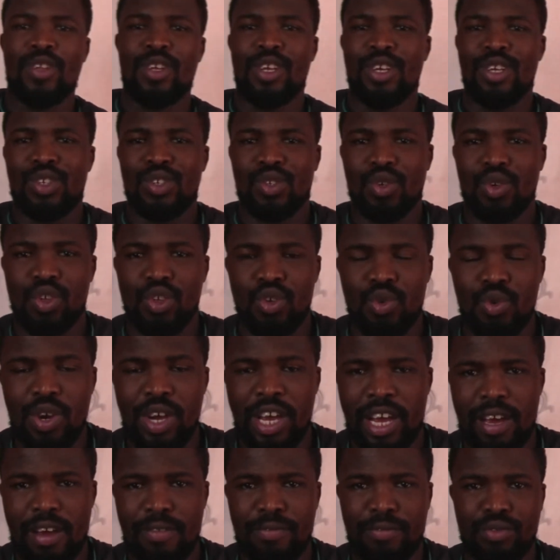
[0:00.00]
So you
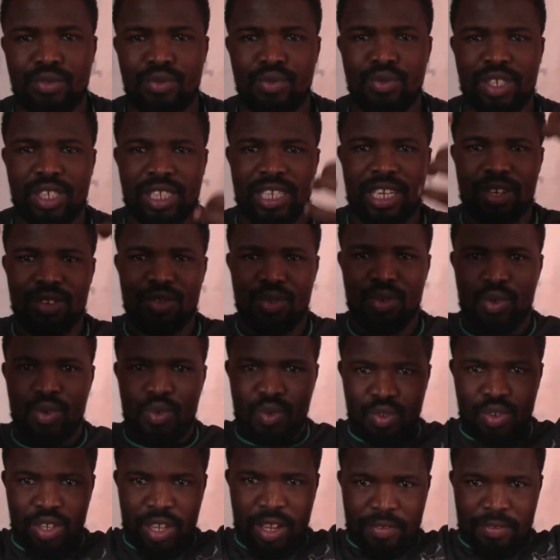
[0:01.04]
have to start
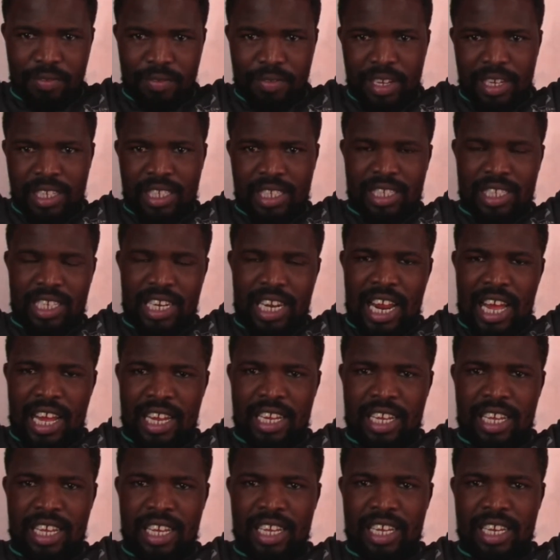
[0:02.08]
on the first
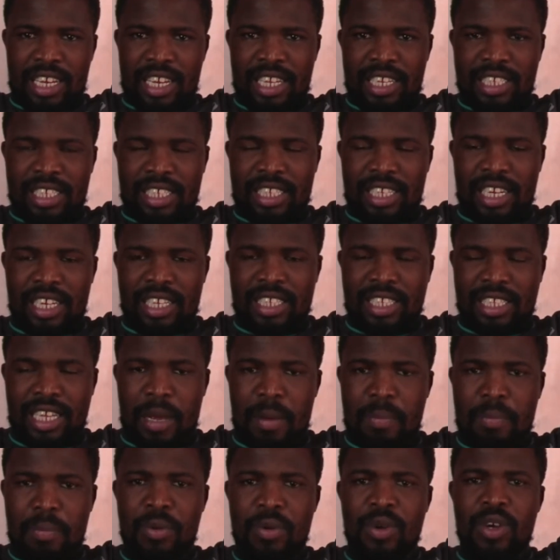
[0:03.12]

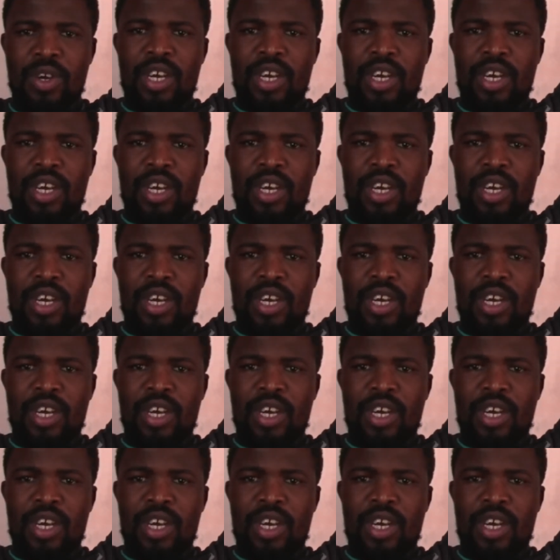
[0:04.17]
step.